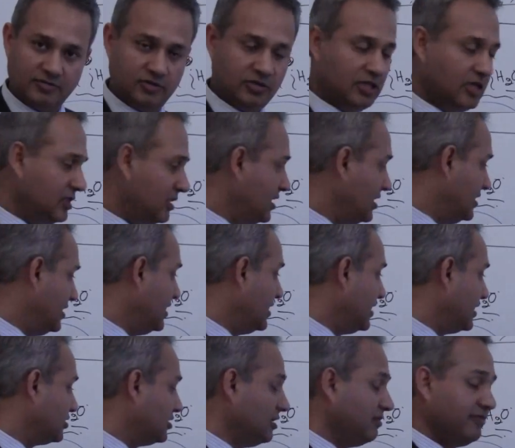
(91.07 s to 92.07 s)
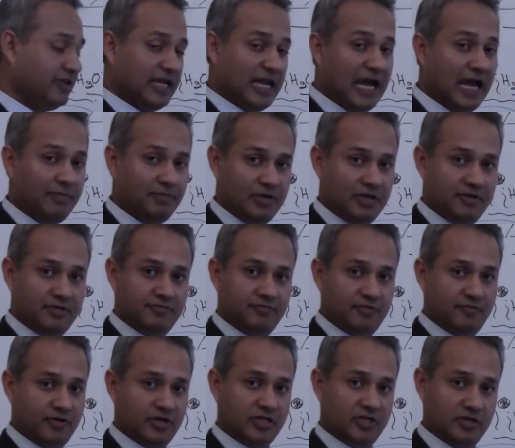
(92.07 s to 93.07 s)
So they, they, they are actually very happy
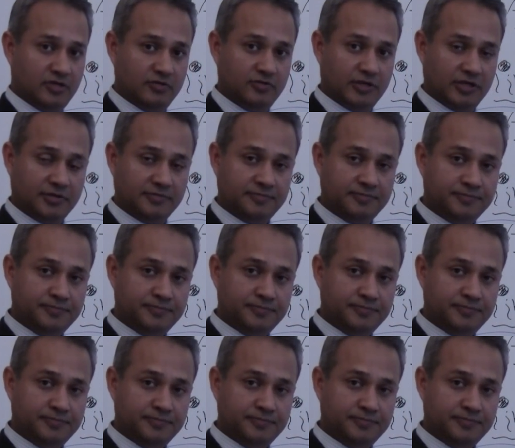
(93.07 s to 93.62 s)
for what they're doing.